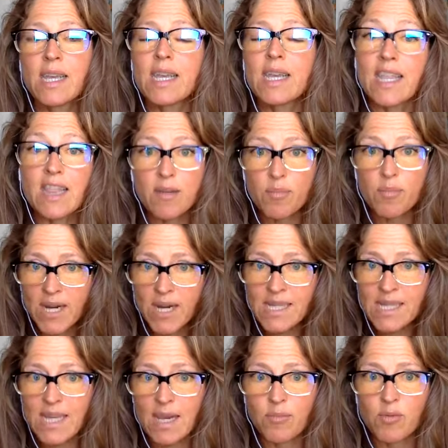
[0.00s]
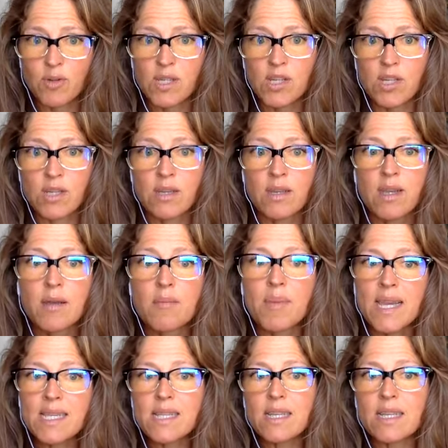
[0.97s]
in the brainstem region.
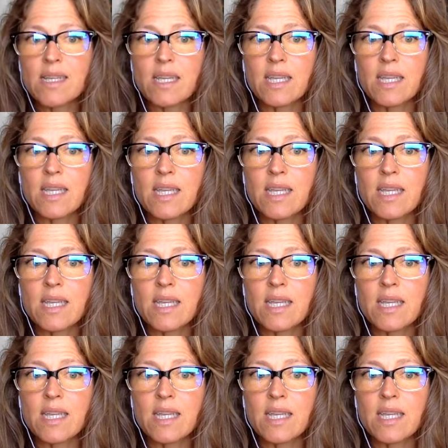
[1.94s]
Basically,